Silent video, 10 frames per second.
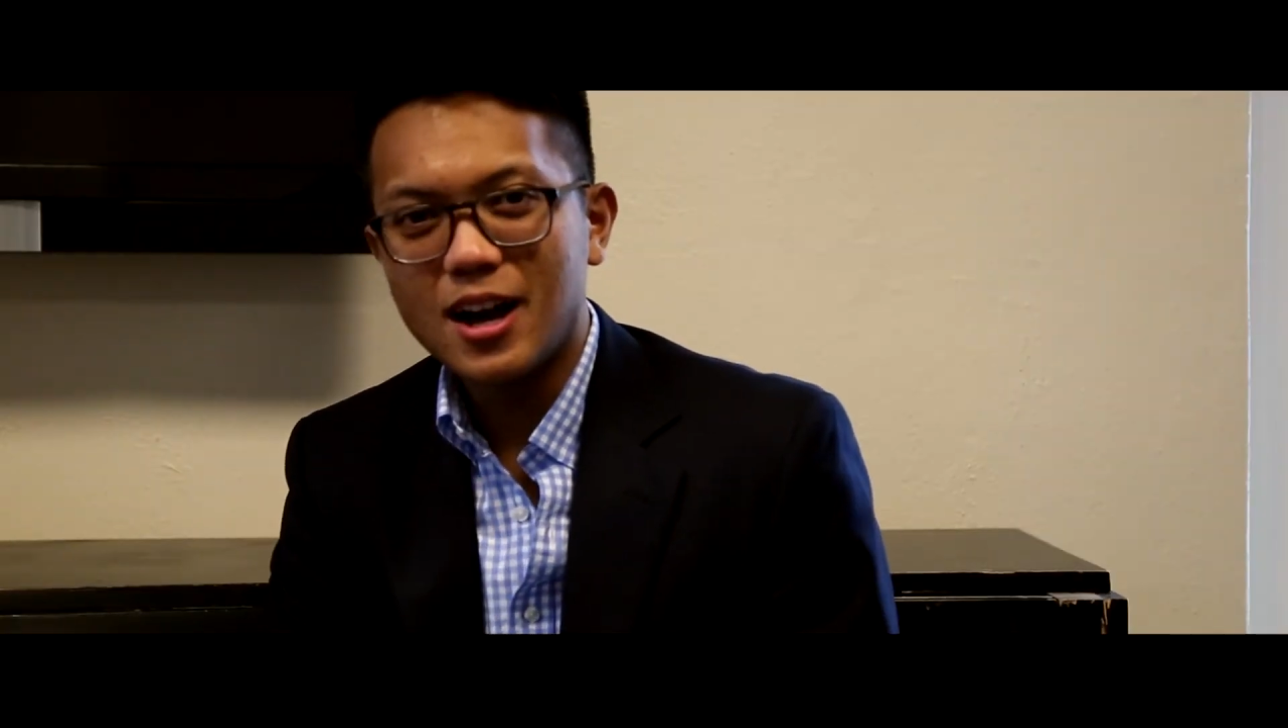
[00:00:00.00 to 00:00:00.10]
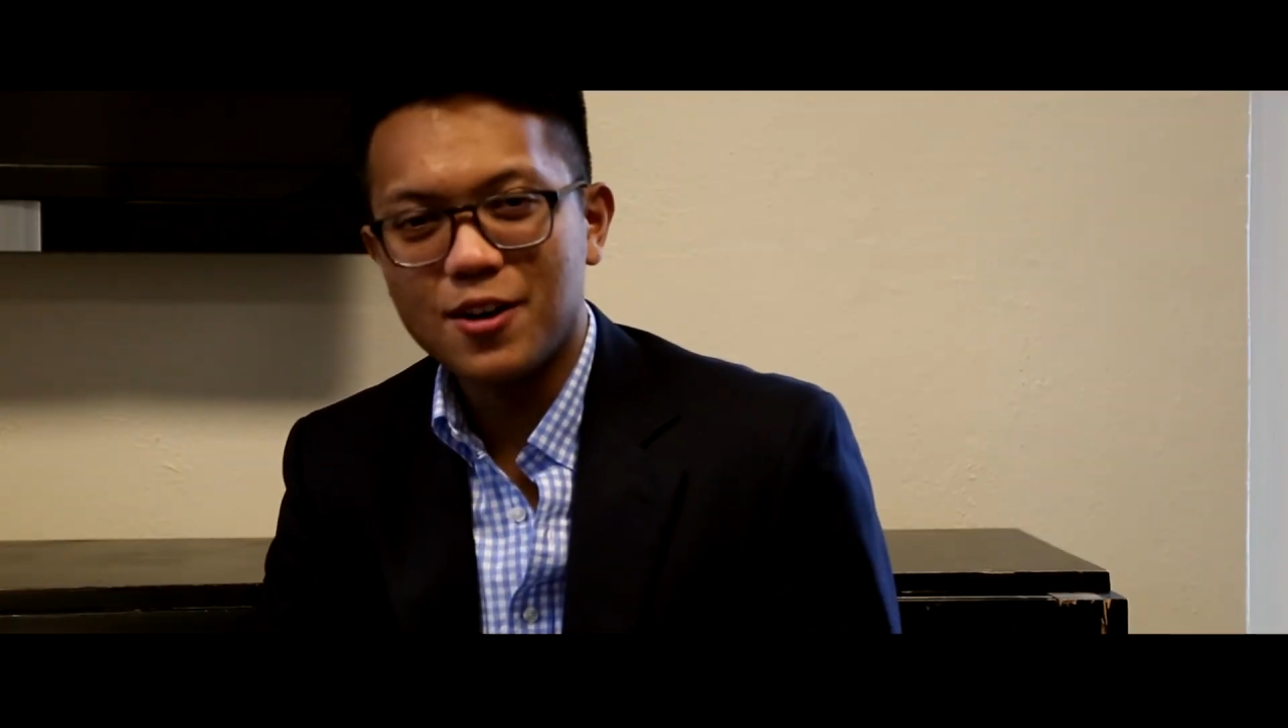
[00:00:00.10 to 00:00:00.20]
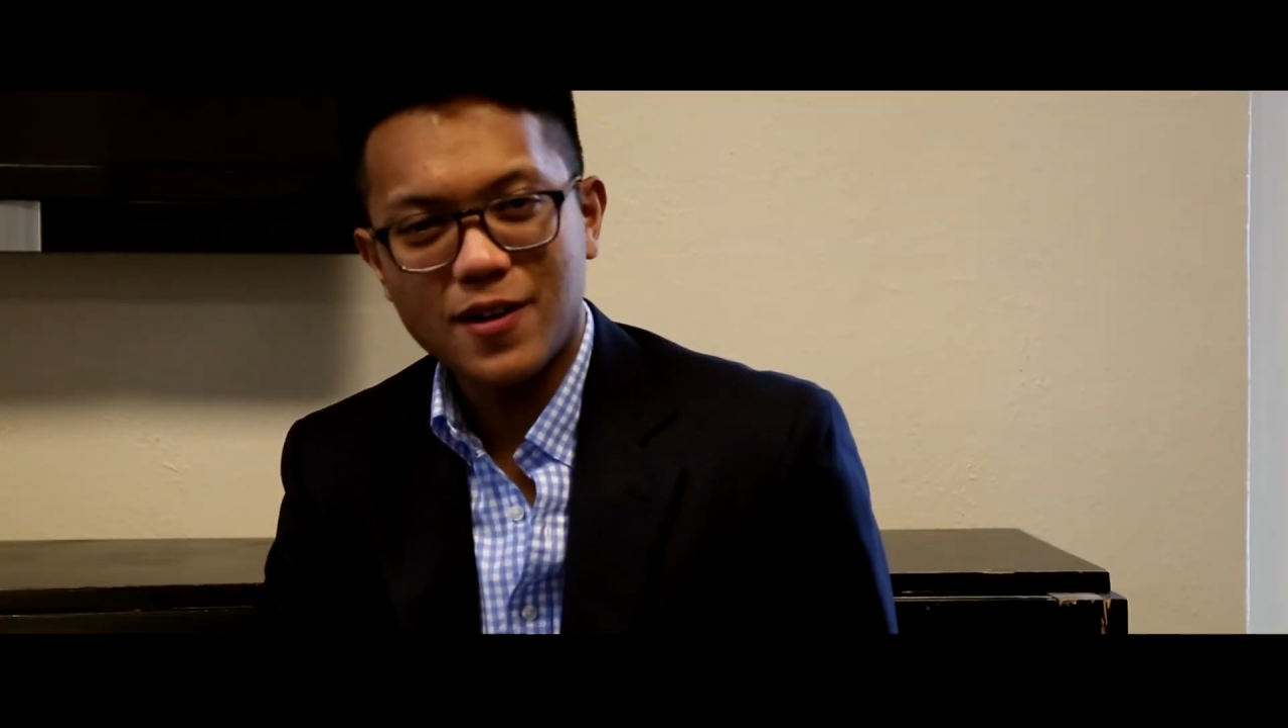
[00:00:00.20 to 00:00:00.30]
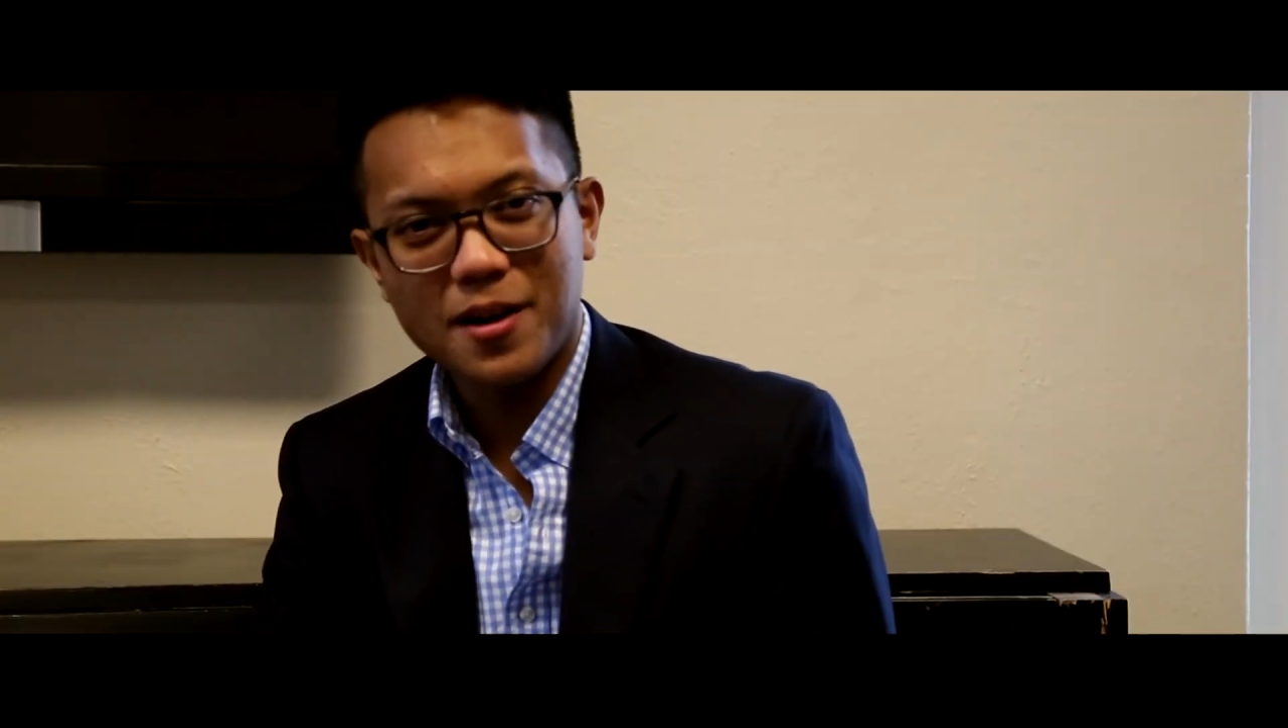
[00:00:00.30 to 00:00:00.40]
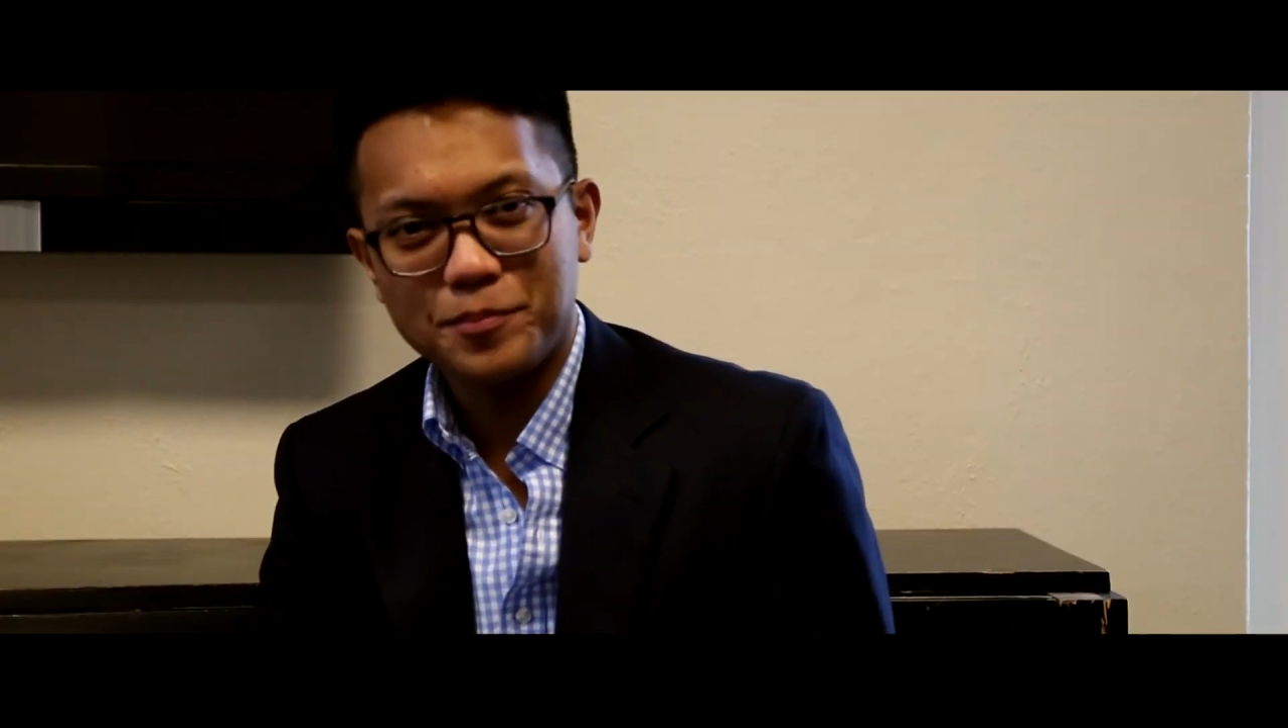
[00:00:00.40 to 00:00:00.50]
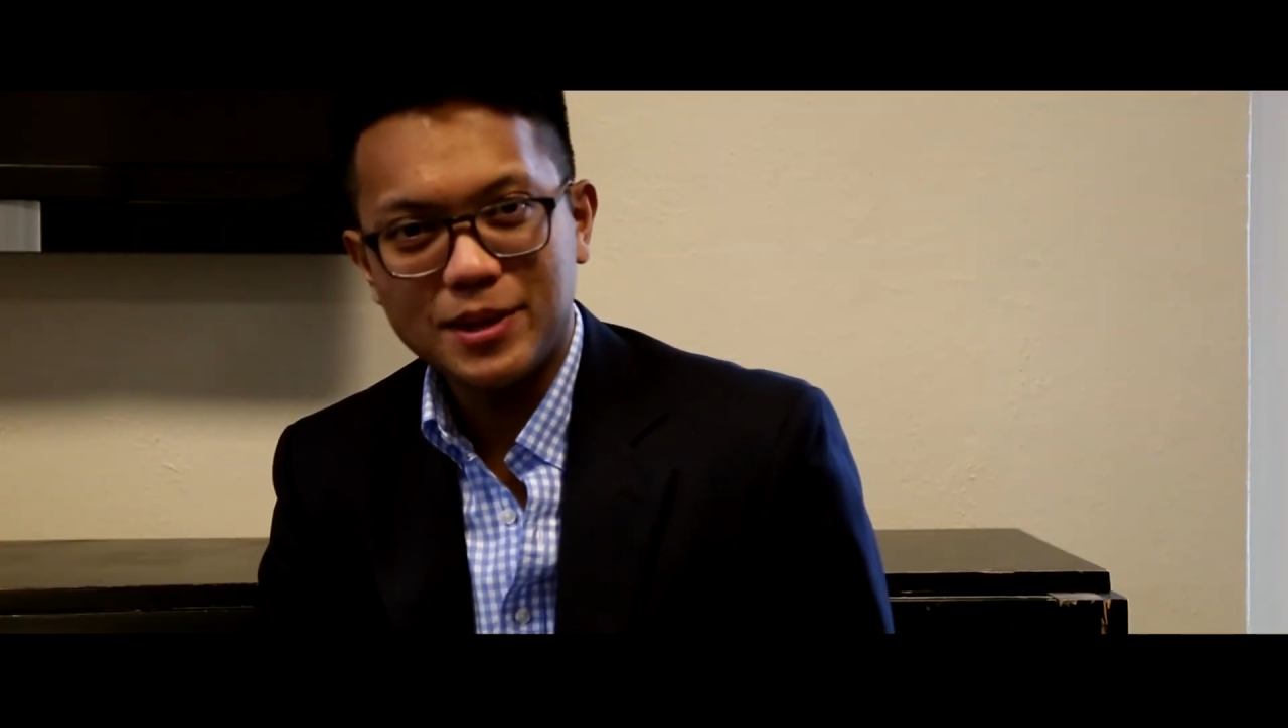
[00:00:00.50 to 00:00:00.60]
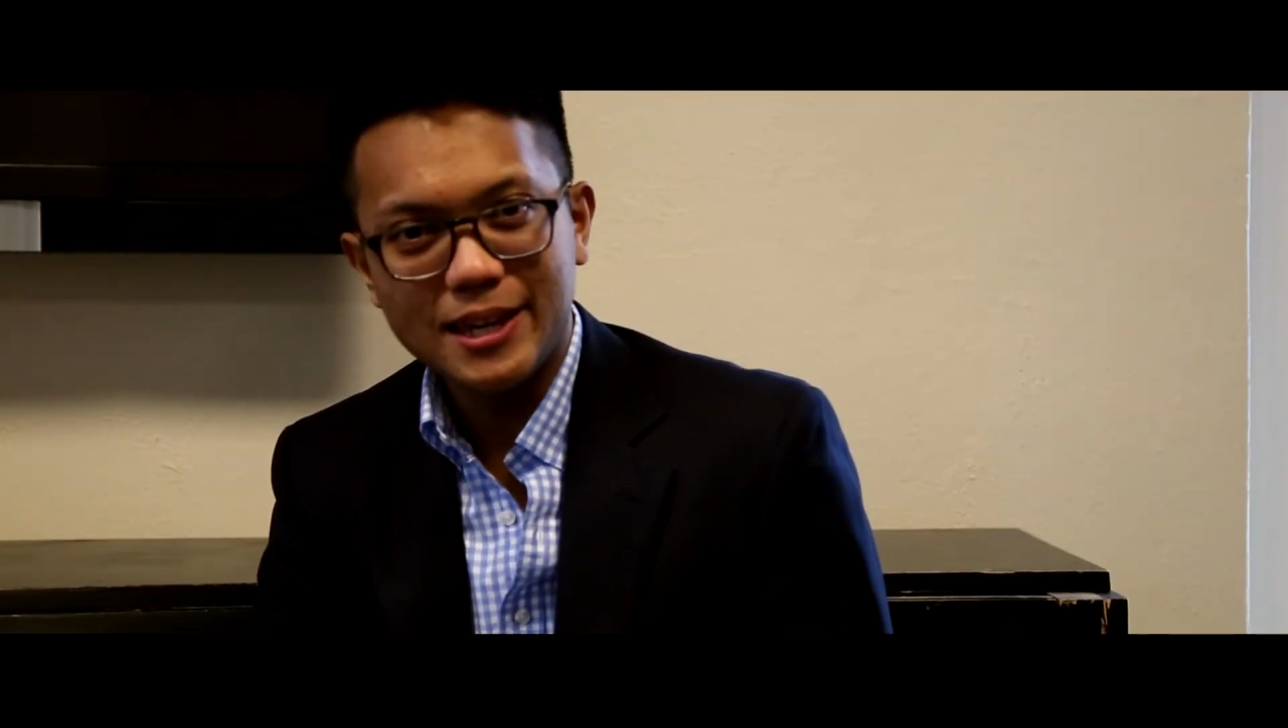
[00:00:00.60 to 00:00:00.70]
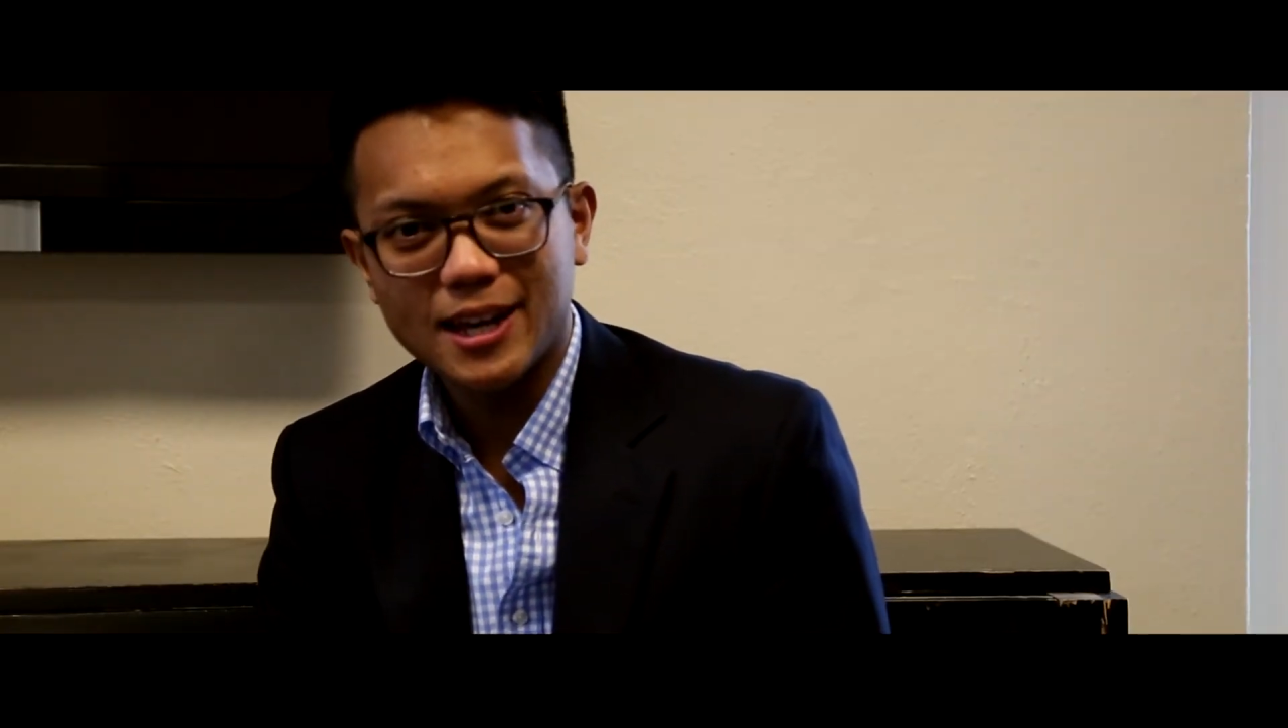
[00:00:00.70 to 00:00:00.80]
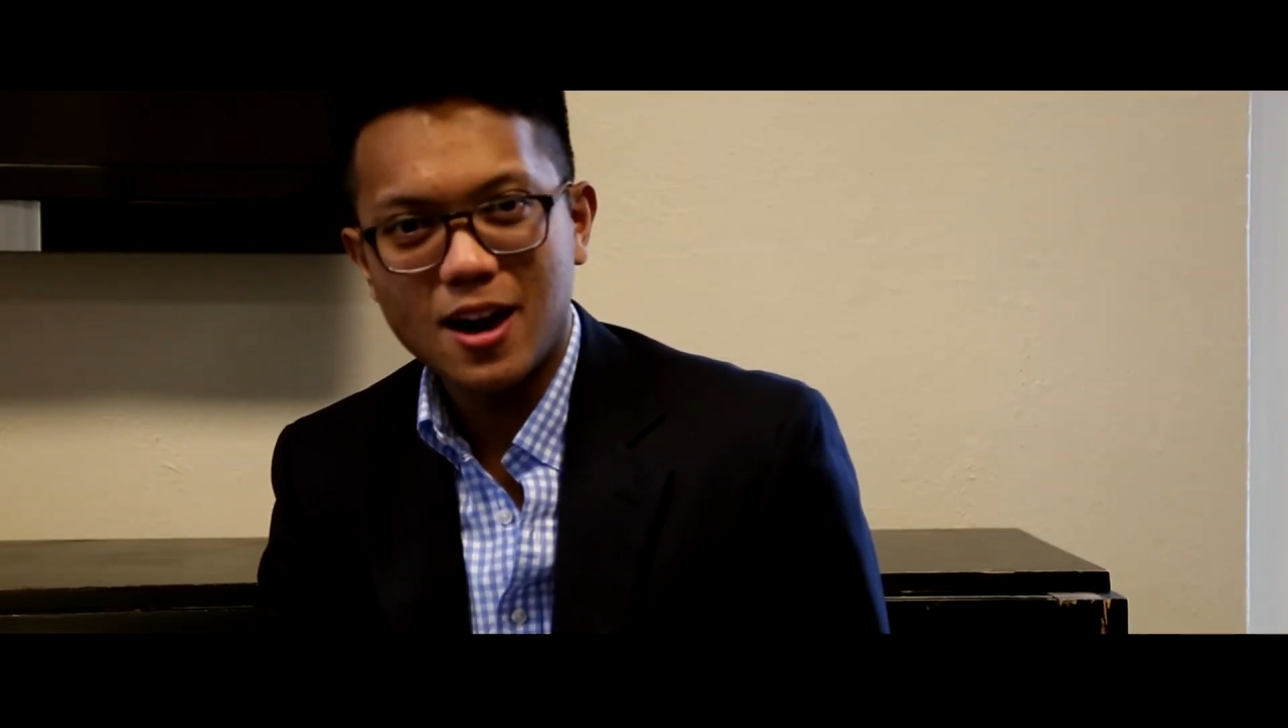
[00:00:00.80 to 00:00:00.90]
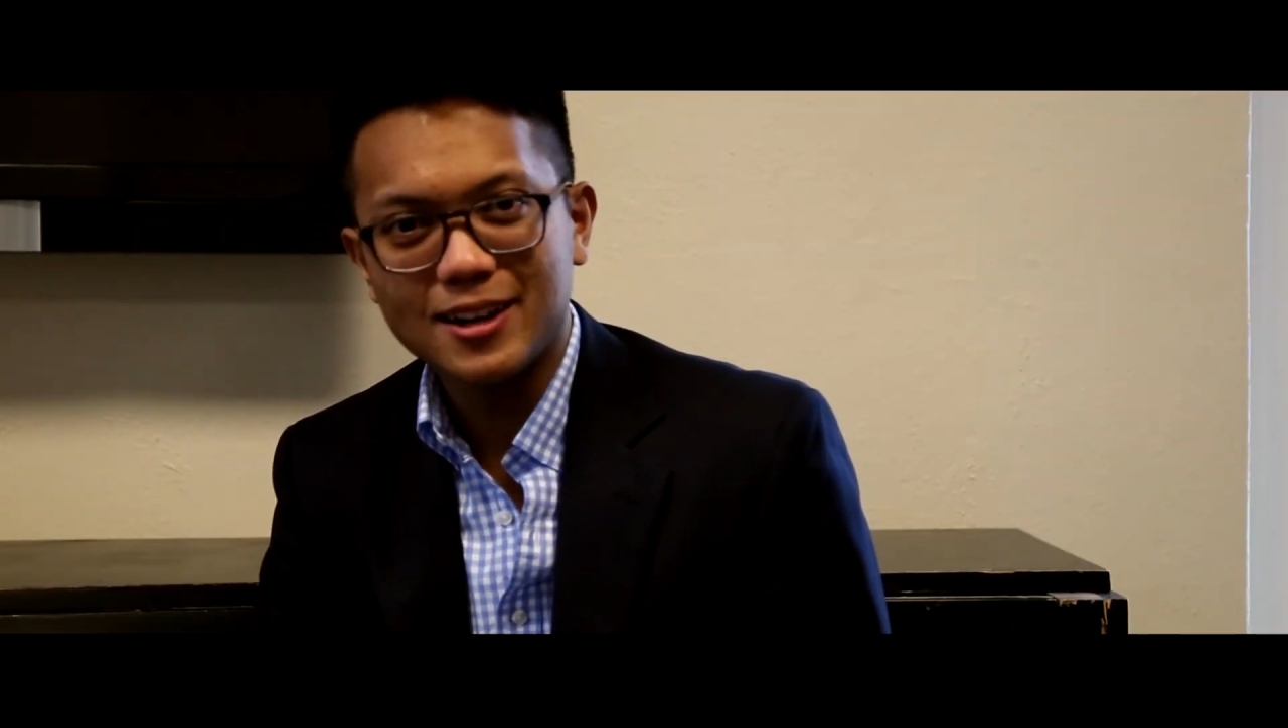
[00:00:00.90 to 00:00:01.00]
of
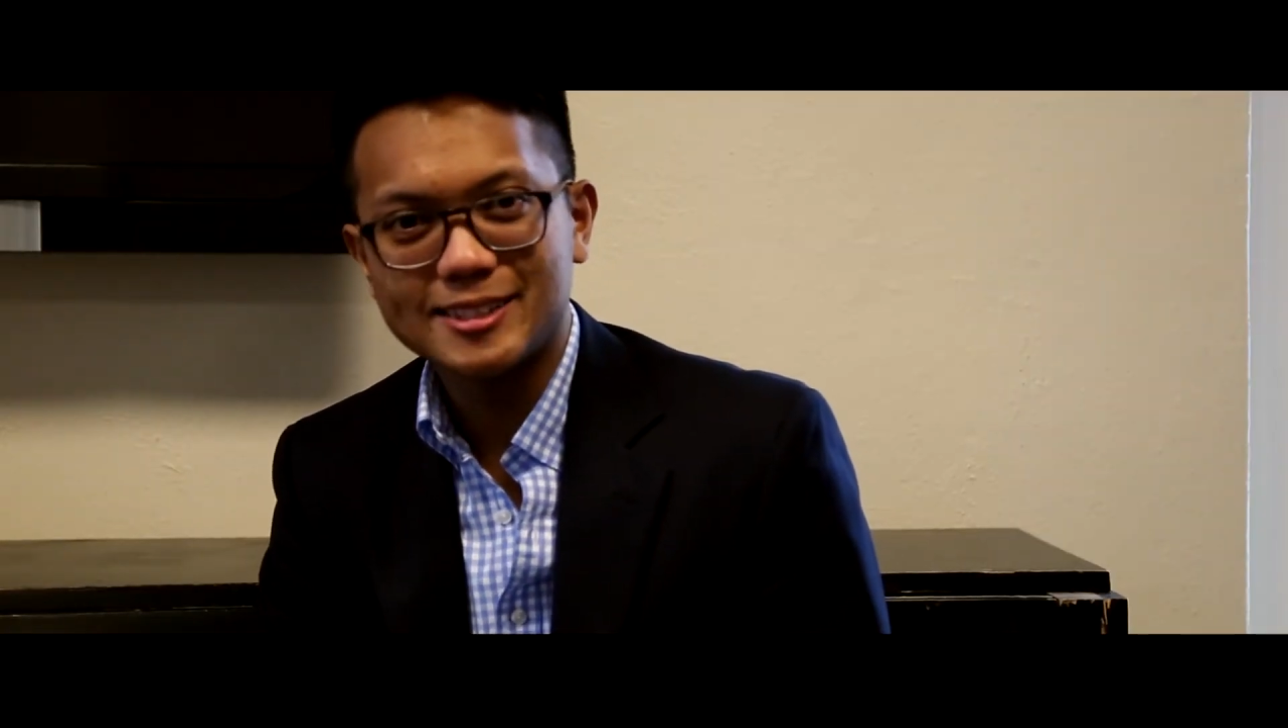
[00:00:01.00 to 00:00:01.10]
being